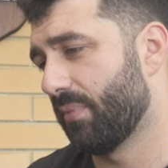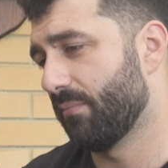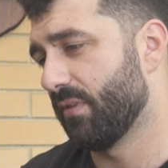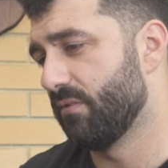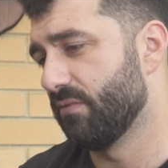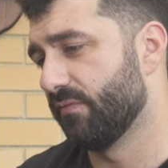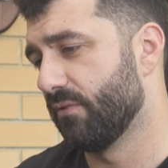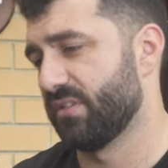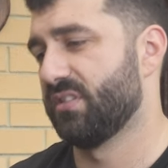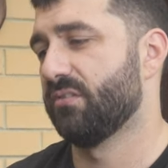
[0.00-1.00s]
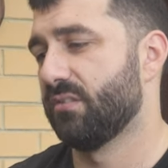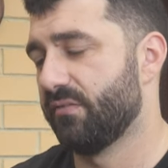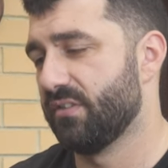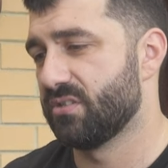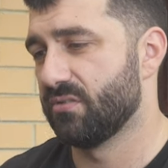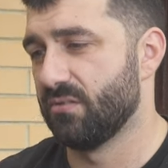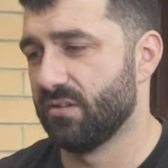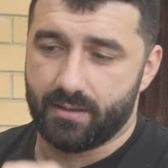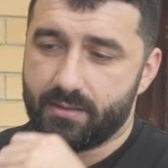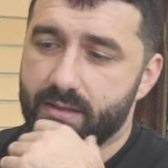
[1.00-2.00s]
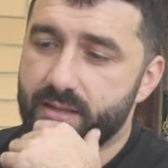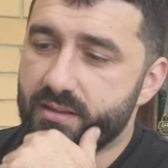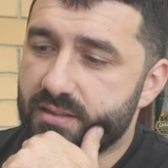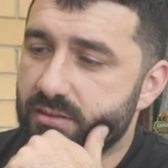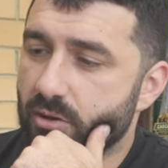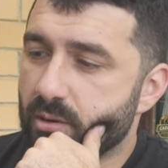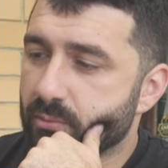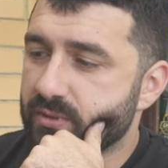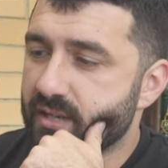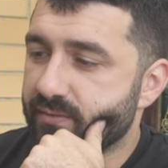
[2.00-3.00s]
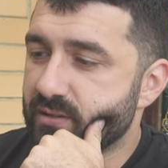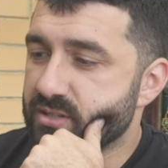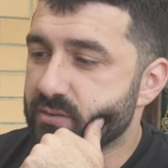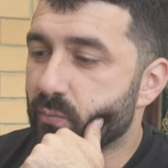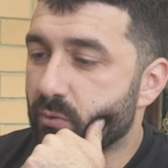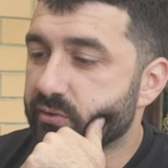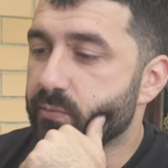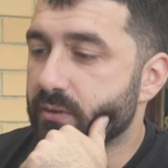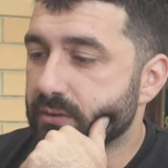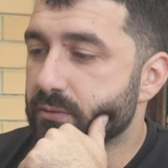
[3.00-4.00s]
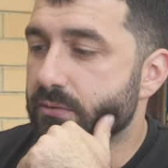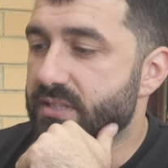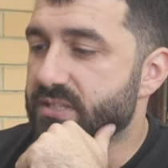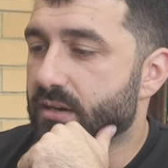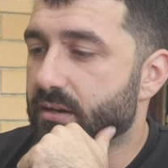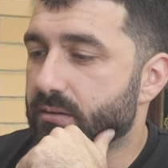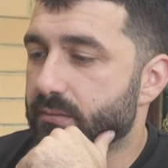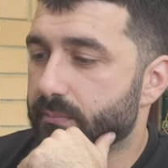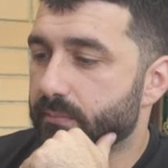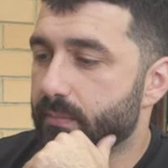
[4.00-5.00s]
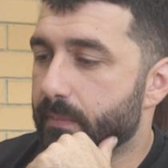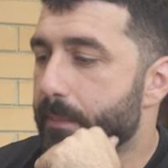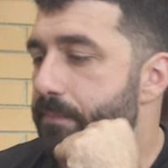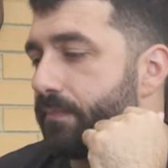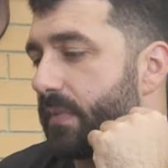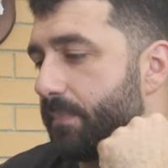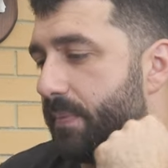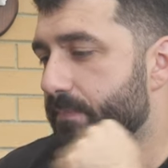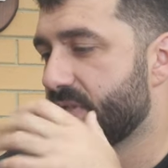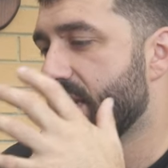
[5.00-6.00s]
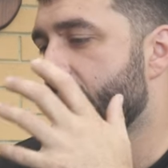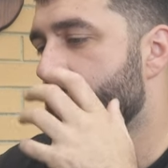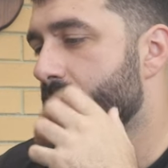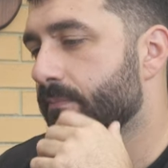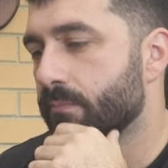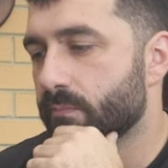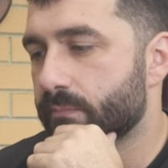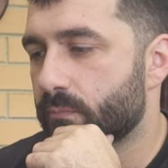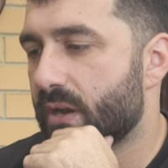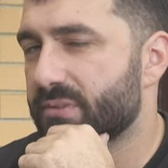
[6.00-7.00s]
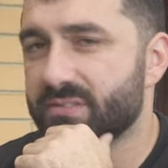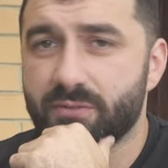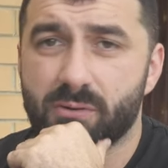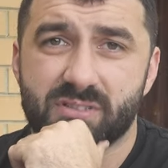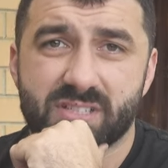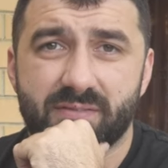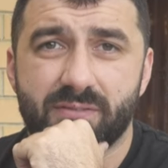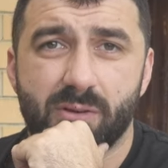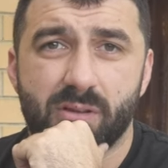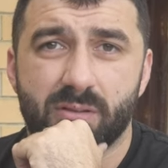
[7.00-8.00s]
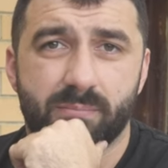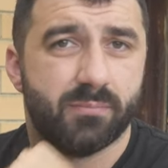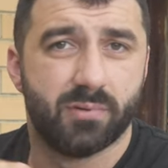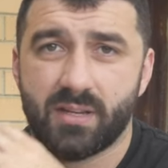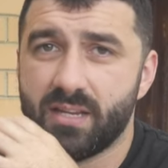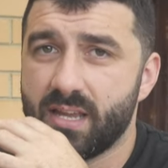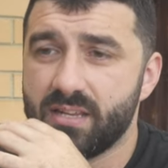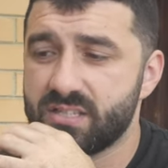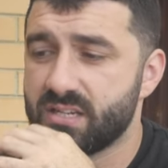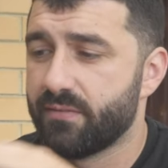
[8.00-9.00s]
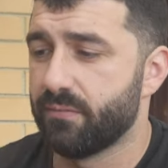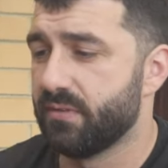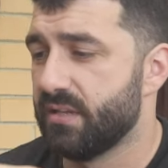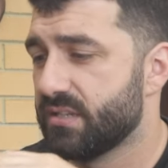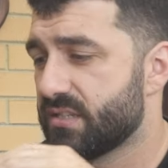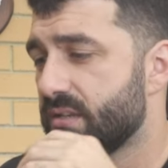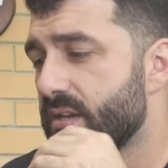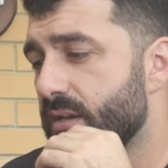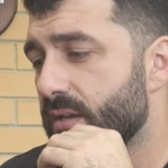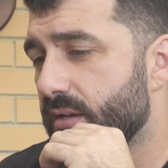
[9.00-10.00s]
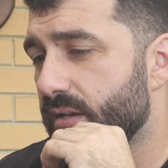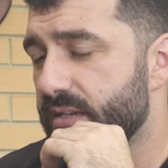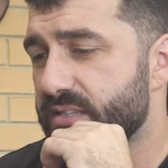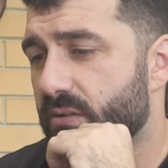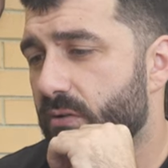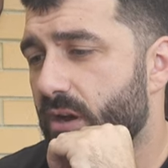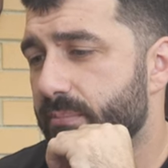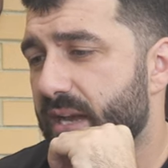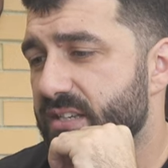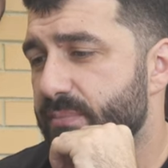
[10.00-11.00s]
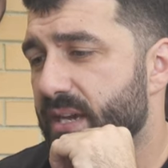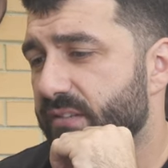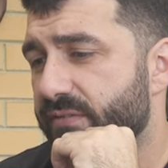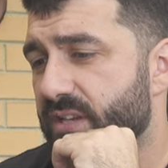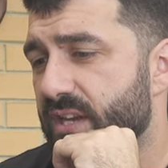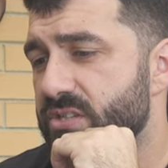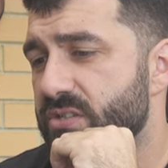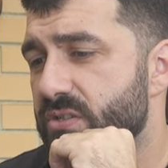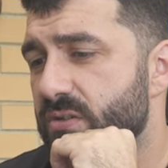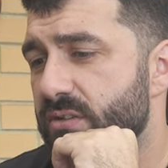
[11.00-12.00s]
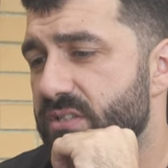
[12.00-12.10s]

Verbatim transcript: up the versatility of this unit. The thermal definition was really good, so seeing rabbits and foxes out further, plenty easy enough with this. It is a high base magnification unit,